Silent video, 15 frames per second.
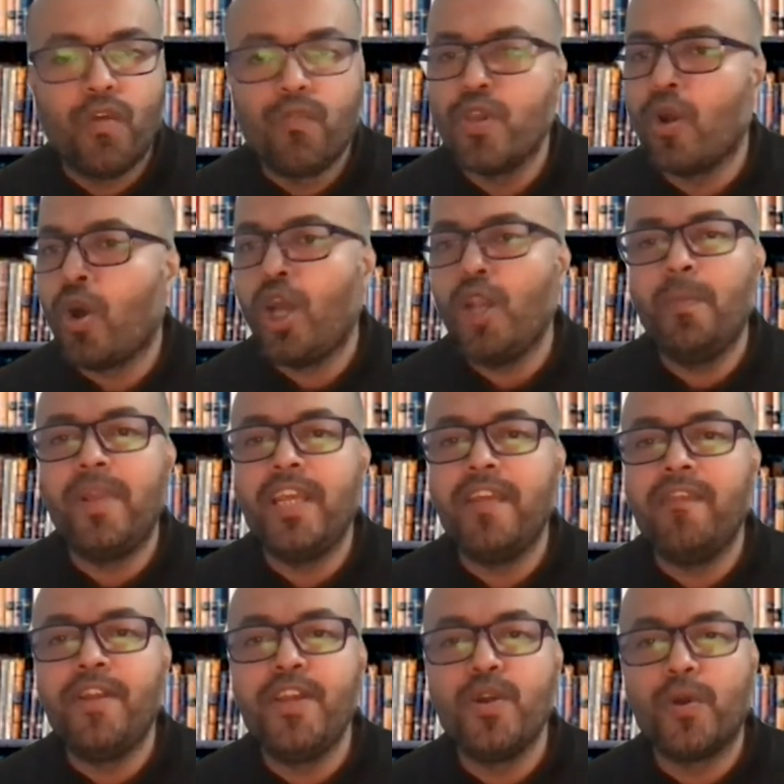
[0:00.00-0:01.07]
We all play
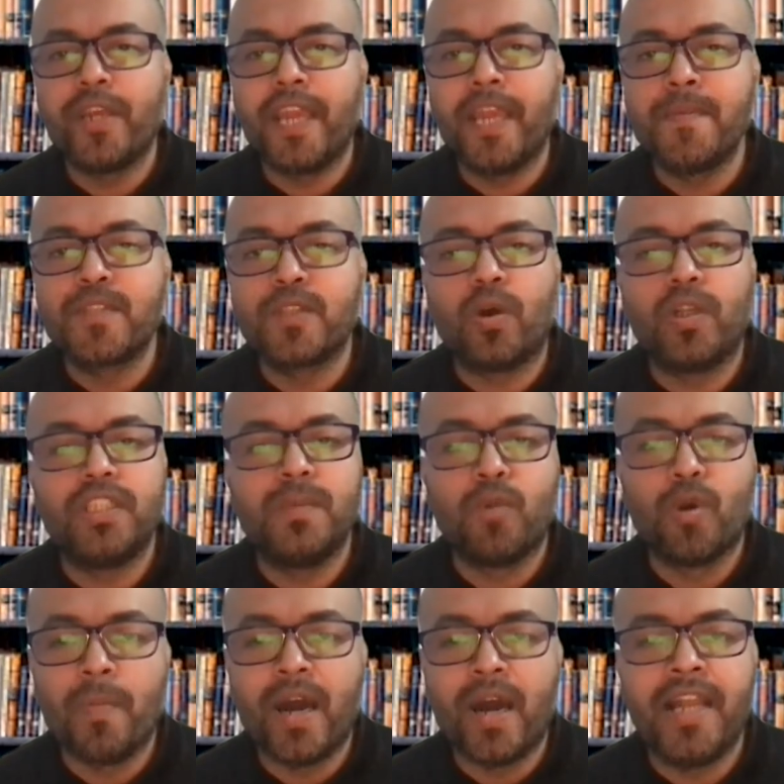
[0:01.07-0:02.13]
video games on the
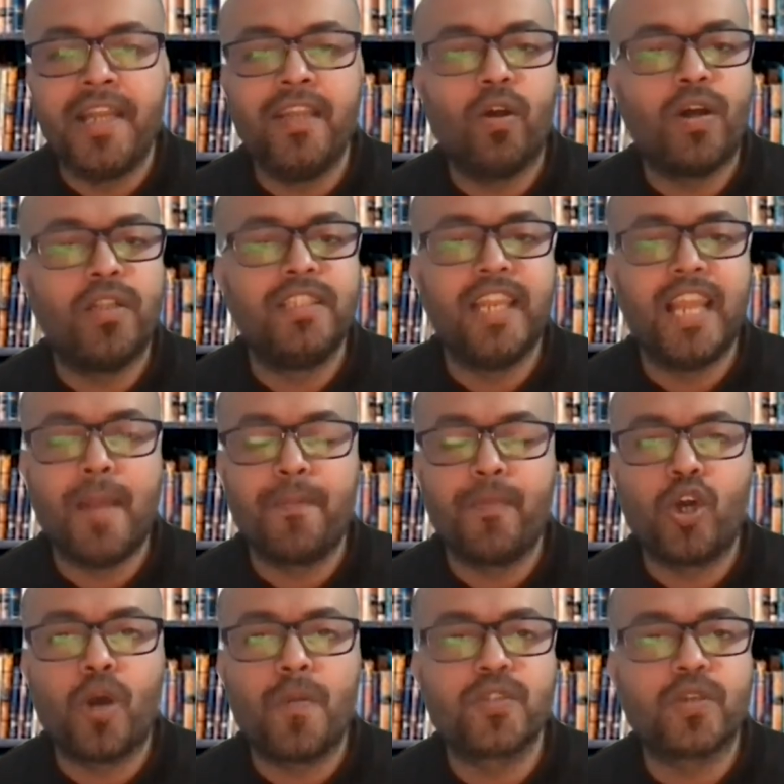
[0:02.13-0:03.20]
mobile, on the
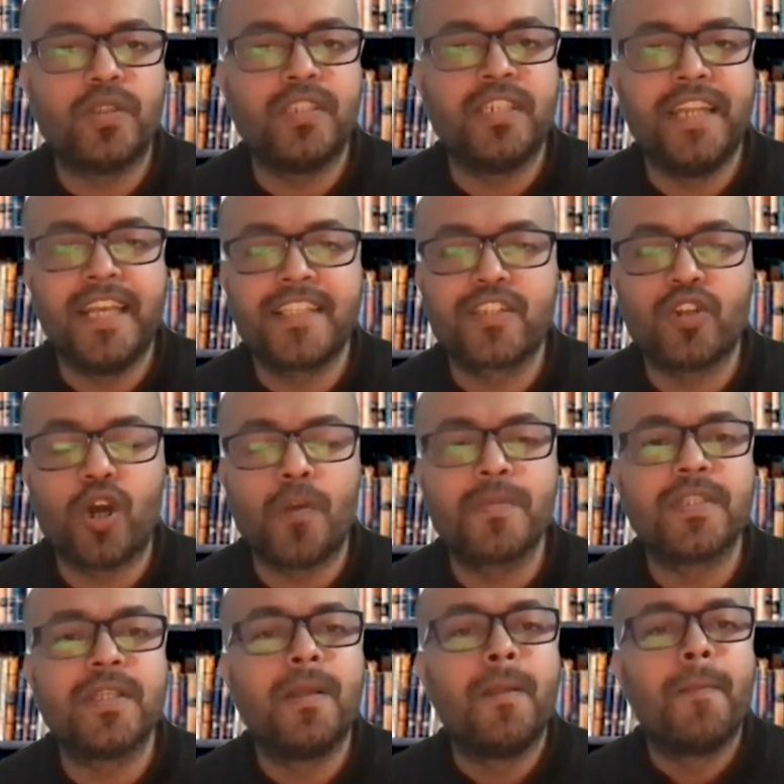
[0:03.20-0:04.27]
laptops, on the desktops,
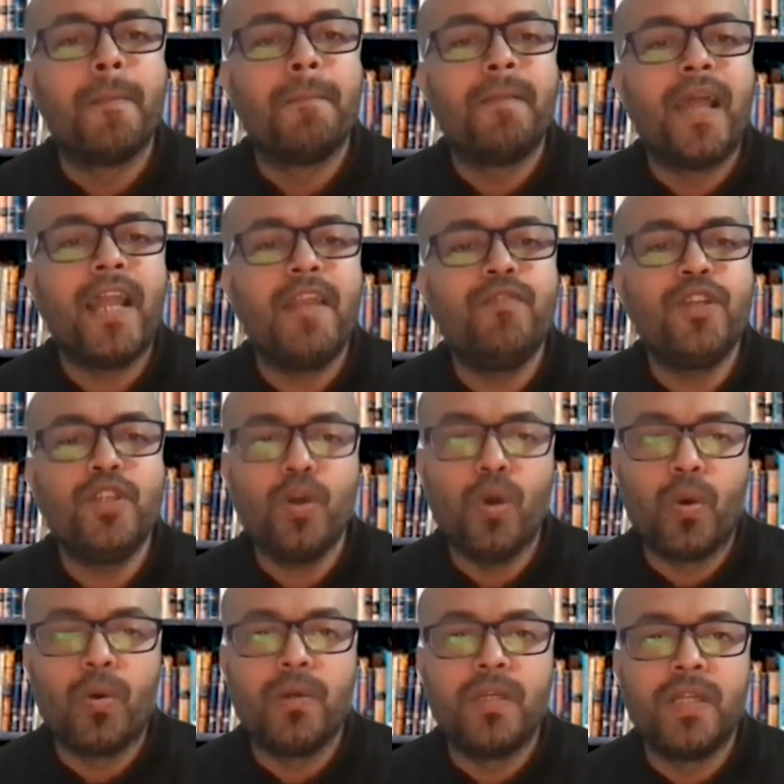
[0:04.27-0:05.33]
and we
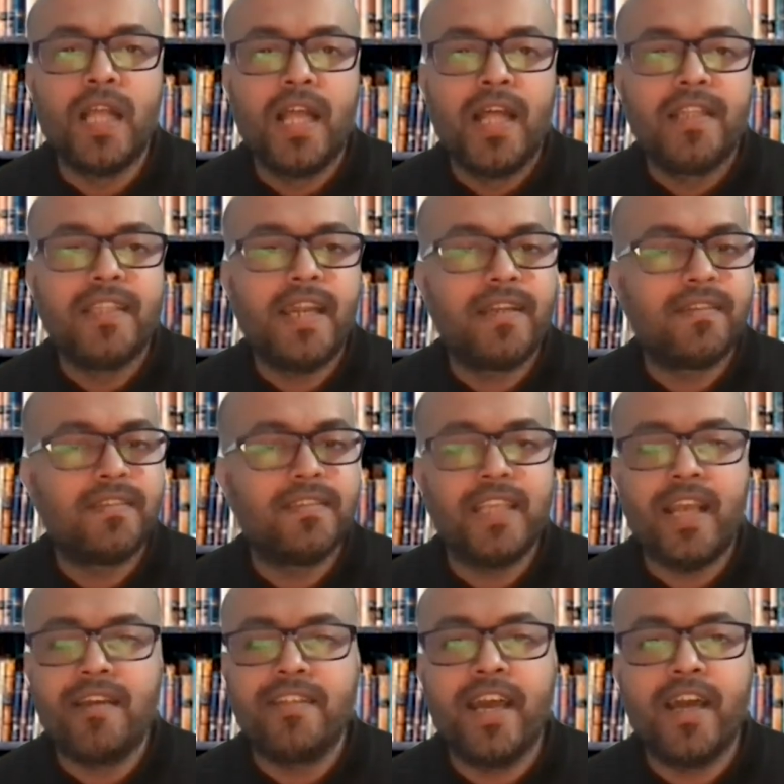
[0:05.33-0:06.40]
know that
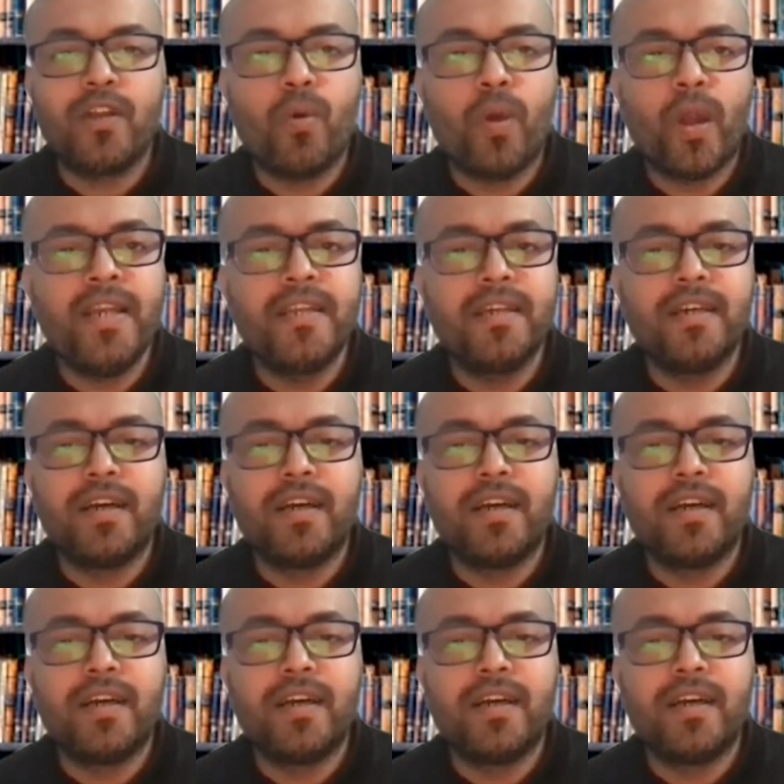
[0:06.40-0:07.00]
they are quite